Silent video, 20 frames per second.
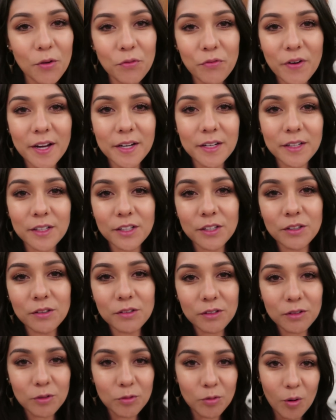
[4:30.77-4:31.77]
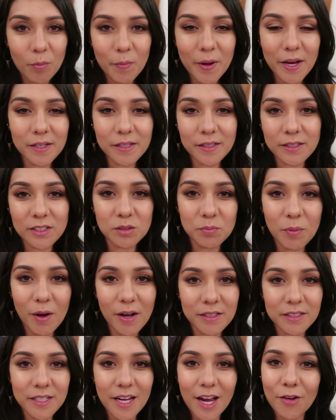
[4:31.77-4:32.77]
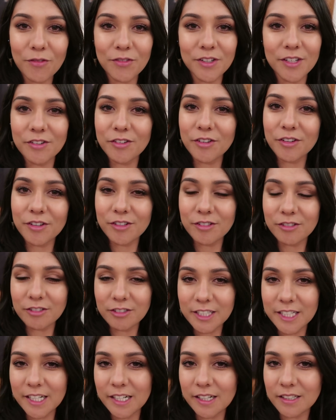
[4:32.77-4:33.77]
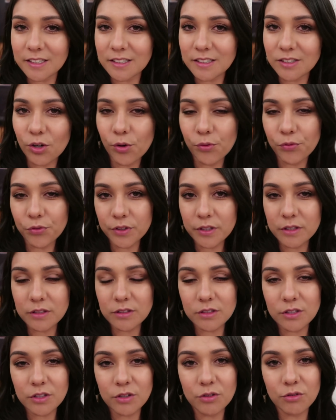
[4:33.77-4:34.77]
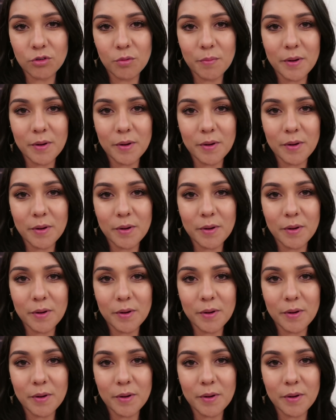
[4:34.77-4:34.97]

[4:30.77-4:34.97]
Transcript: go find a cute little romantic spot to have dinner and drinks. Hopefully it's cute and